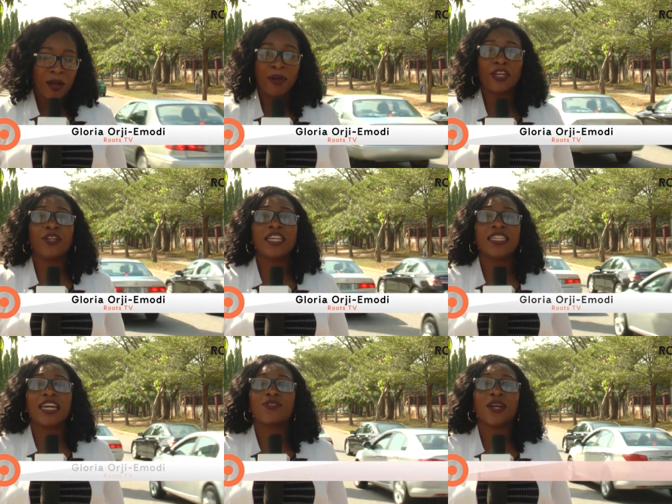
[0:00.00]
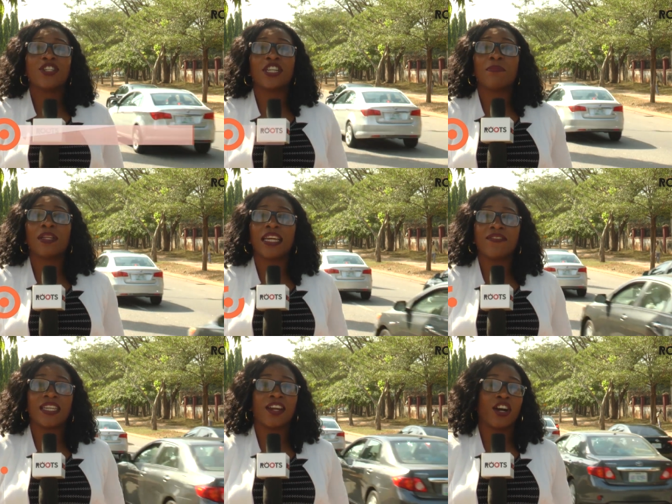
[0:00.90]
But Eunice Atuejide
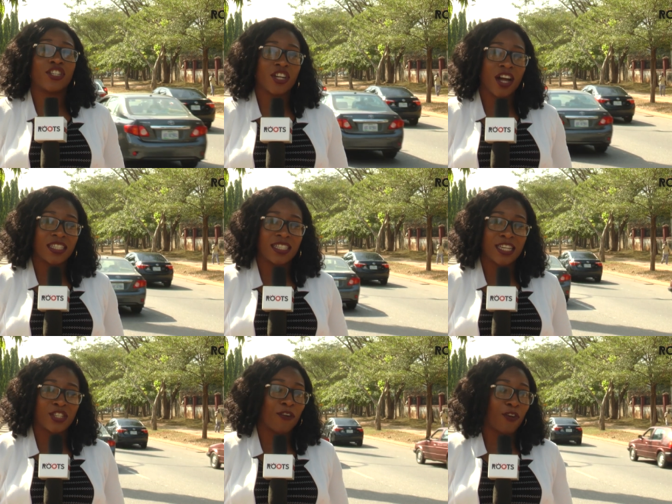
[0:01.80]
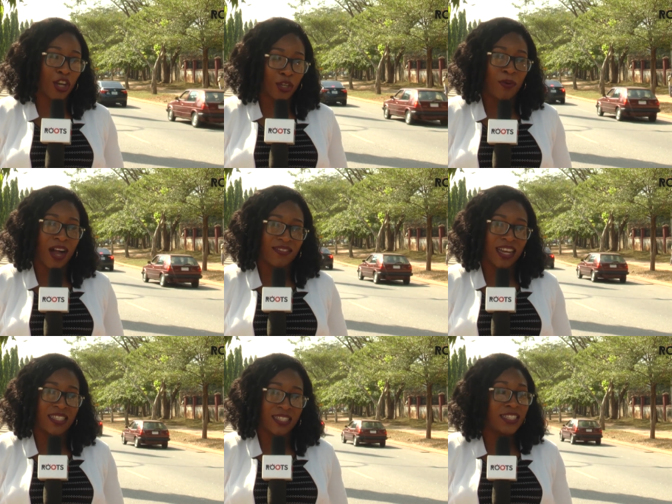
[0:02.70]
believes that her chances of occupying
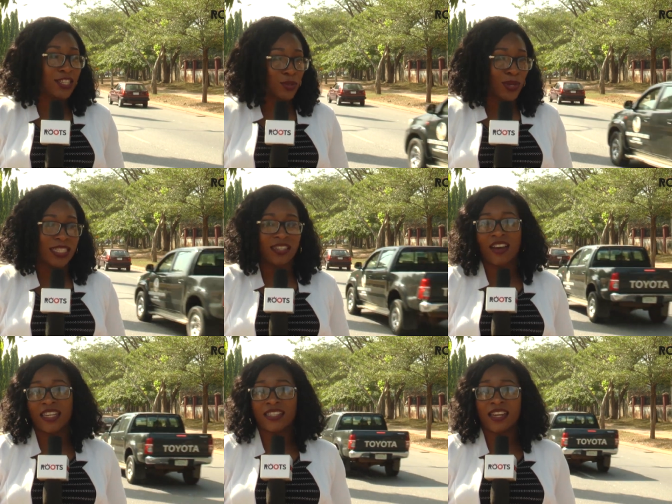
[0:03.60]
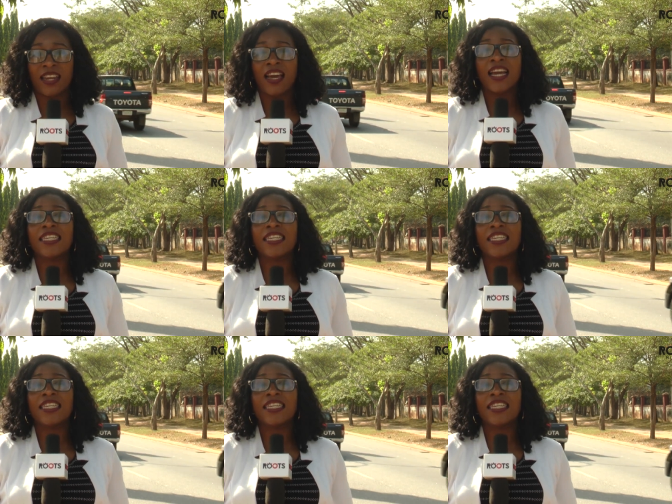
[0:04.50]
that seat in 2019